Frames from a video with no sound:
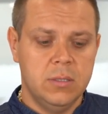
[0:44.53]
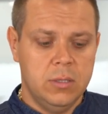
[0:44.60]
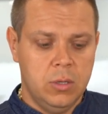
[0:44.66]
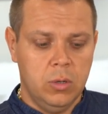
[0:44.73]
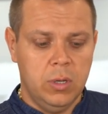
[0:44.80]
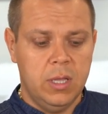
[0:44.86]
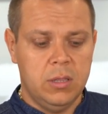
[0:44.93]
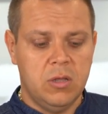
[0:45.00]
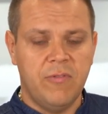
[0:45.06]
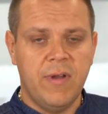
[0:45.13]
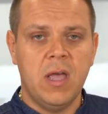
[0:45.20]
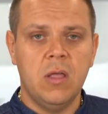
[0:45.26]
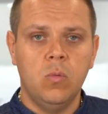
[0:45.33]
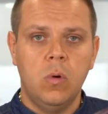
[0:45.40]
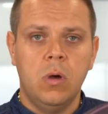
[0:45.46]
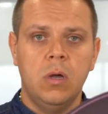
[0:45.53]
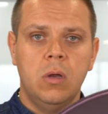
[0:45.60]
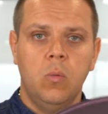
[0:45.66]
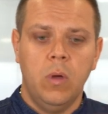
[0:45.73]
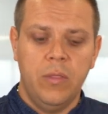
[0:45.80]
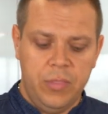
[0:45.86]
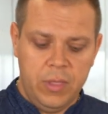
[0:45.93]
Don't get the round one.
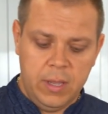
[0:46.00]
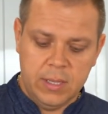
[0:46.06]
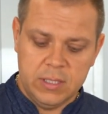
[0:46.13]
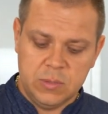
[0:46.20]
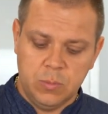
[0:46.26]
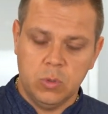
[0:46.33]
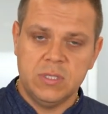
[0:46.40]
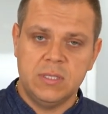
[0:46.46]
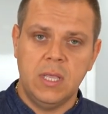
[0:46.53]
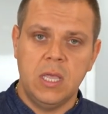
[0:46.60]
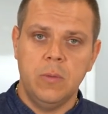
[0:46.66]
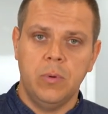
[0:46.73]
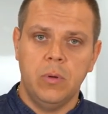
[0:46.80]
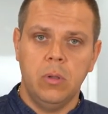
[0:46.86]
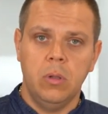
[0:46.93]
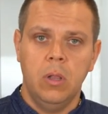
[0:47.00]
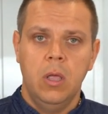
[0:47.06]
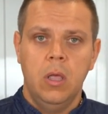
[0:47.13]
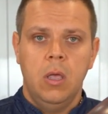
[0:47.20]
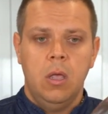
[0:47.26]
One thing, it's more stable.